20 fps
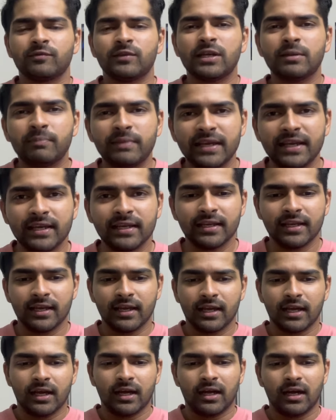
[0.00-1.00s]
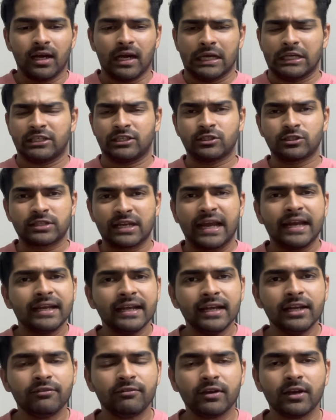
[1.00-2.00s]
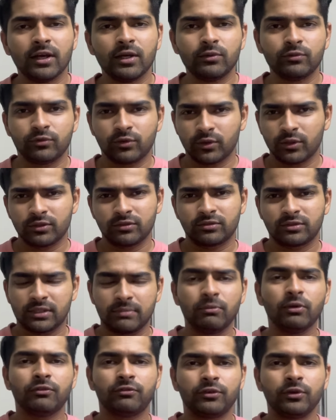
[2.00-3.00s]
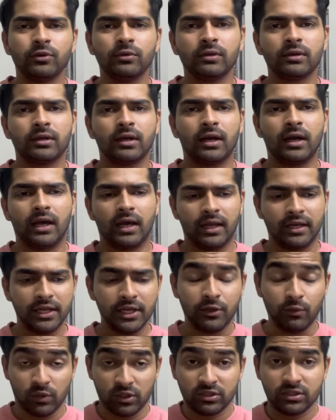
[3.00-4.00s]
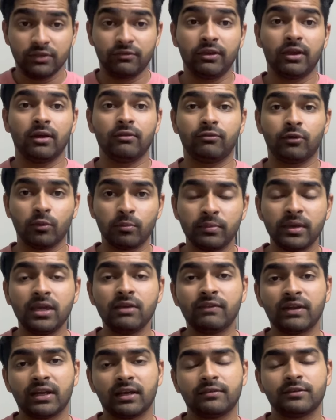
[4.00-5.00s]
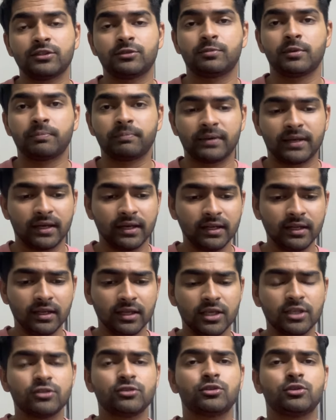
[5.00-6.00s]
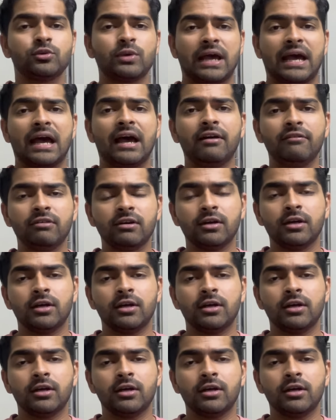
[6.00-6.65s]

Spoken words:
will be slightly difficult for some of you, and it was difficult for me when I was preparing, is to have